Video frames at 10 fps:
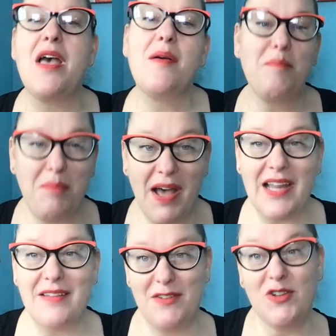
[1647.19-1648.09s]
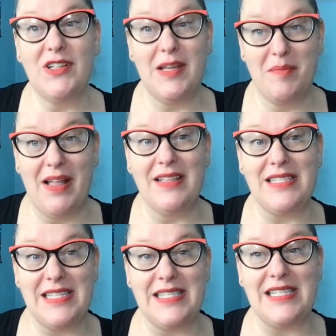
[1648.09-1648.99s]
But if your claim balance
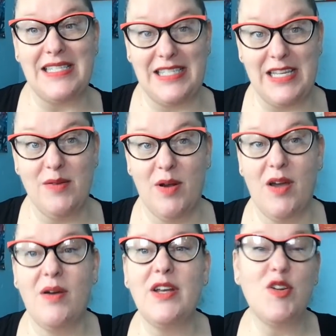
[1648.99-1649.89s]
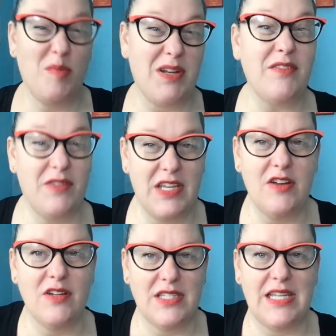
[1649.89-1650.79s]
is at 0 and your benefit year
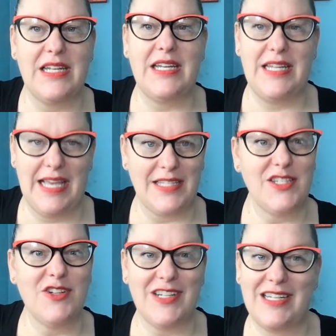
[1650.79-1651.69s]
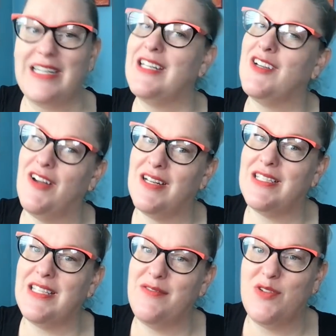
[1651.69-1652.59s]
is ended, yes, you're going to need to call to
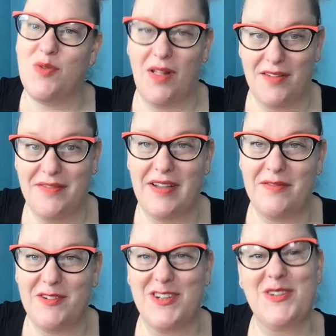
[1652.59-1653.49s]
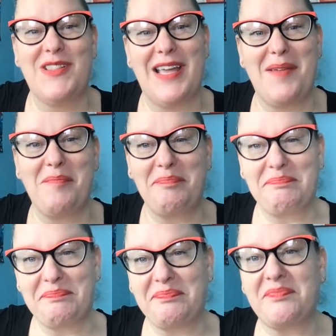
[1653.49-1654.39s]
see if you qualify for a new claim.